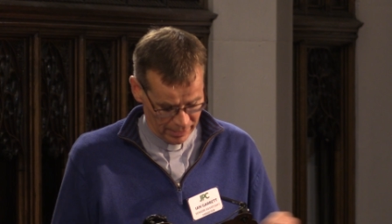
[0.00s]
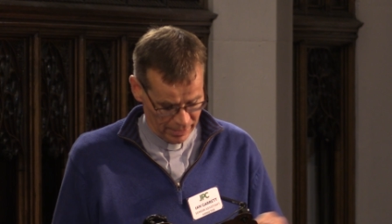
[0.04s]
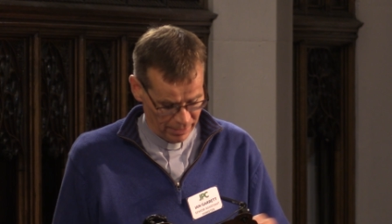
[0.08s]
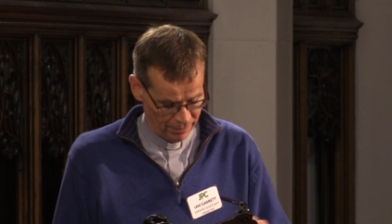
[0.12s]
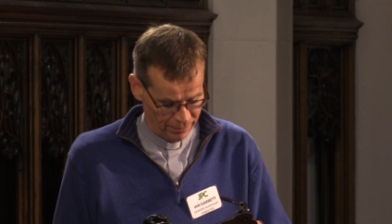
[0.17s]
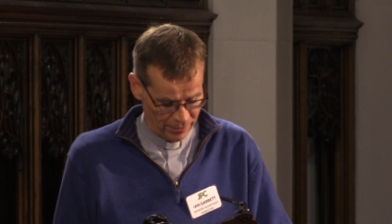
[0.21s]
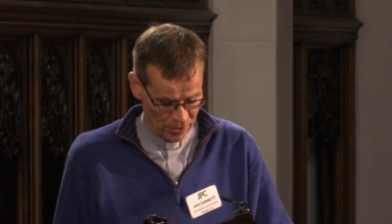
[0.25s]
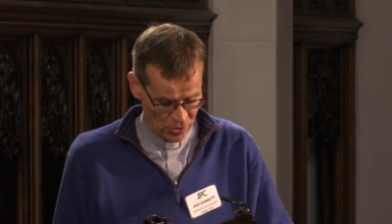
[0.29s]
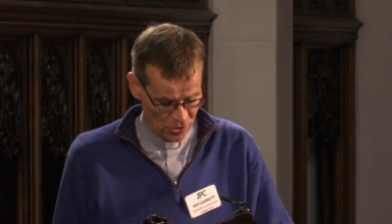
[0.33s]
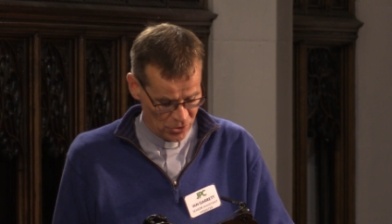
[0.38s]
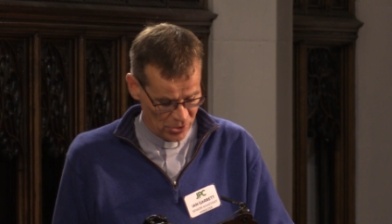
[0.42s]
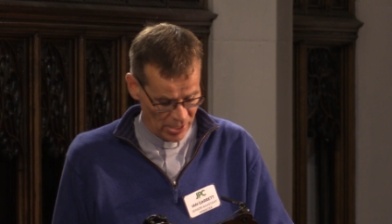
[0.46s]

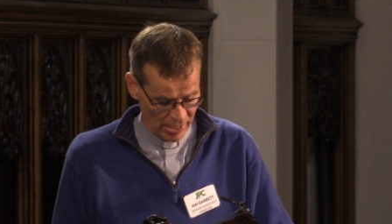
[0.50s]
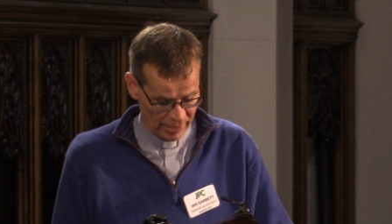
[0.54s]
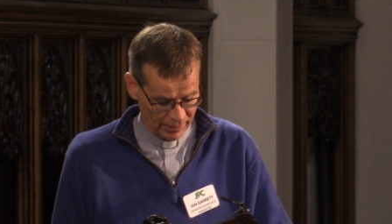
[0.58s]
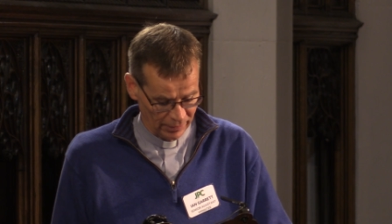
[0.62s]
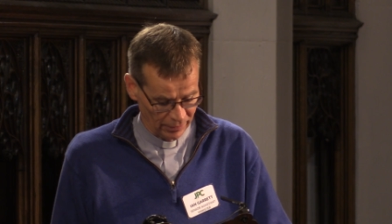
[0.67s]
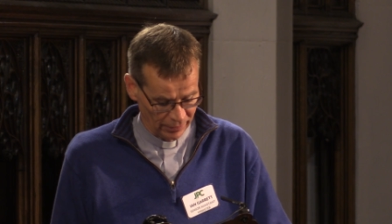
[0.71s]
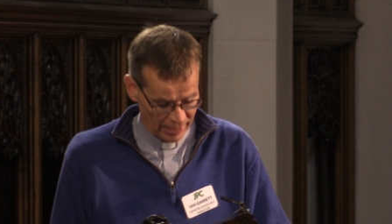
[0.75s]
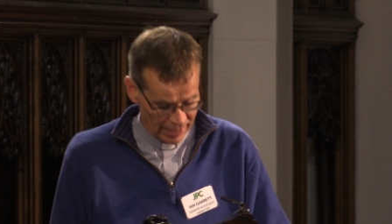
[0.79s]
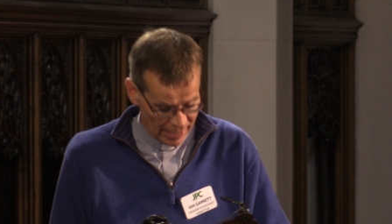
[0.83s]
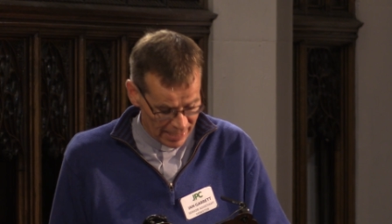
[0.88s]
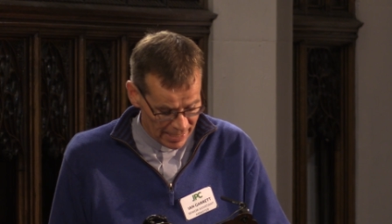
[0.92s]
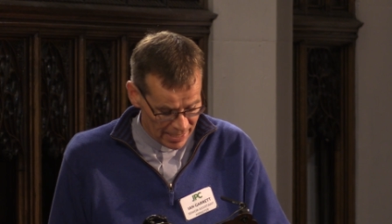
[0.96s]
if you settled
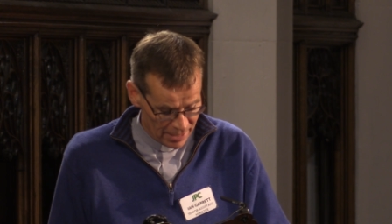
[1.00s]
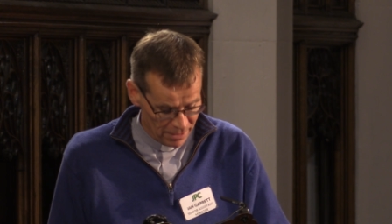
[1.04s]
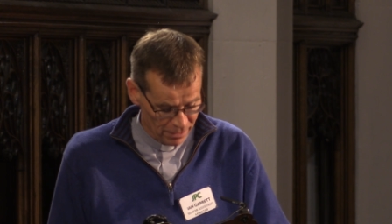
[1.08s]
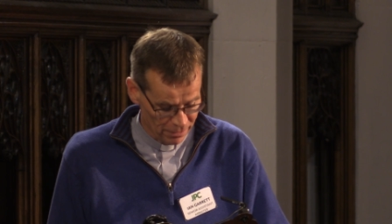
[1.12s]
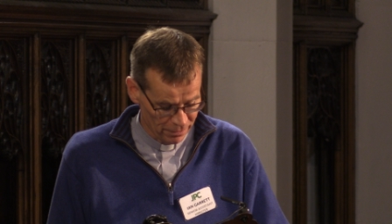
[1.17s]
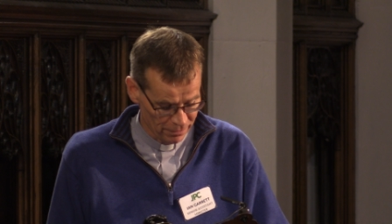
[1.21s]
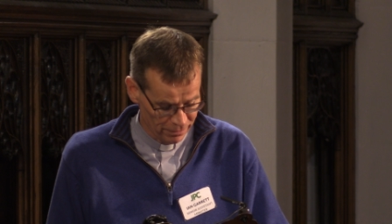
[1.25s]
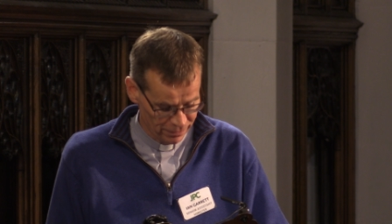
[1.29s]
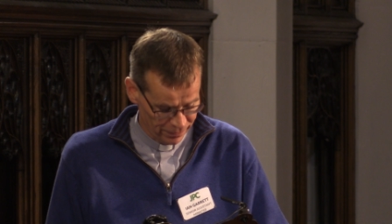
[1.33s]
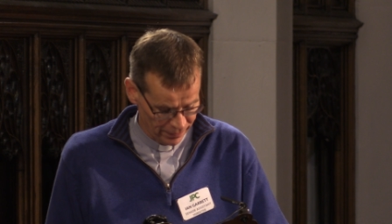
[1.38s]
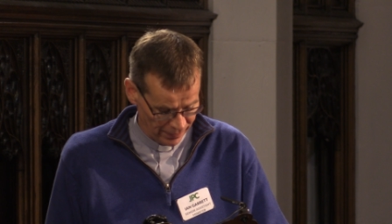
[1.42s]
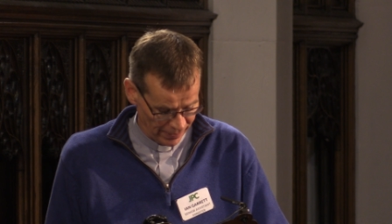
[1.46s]
here
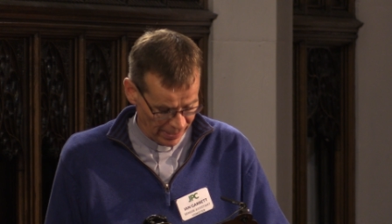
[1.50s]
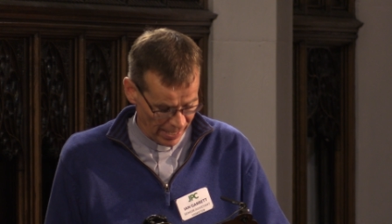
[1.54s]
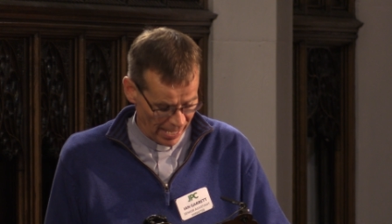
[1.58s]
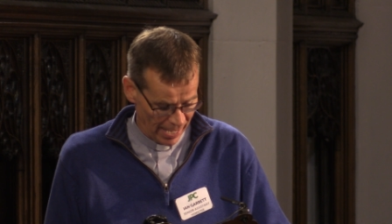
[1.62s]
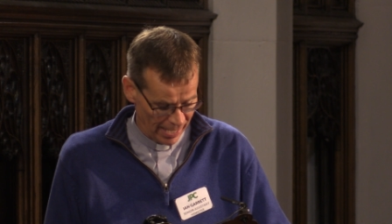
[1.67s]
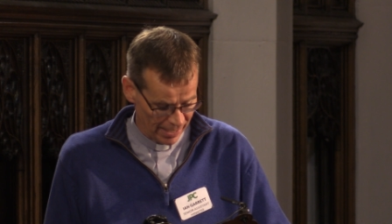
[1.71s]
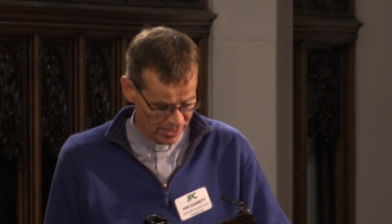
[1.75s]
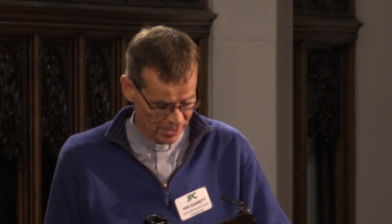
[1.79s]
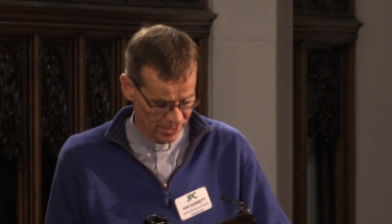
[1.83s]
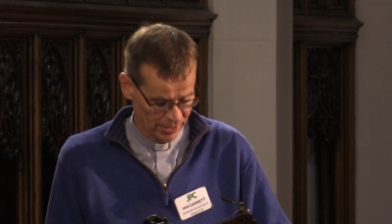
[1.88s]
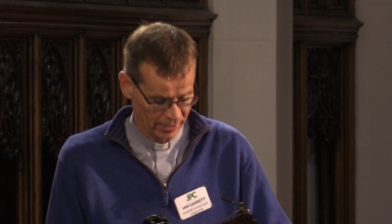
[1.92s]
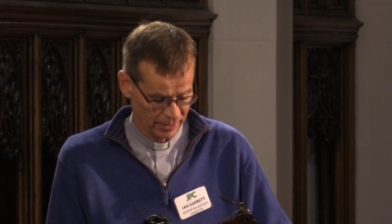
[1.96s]
for
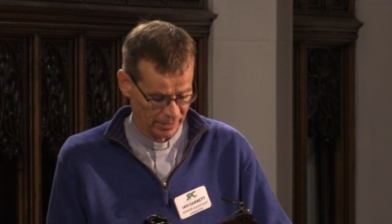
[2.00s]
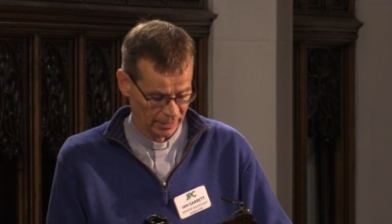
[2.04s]
that,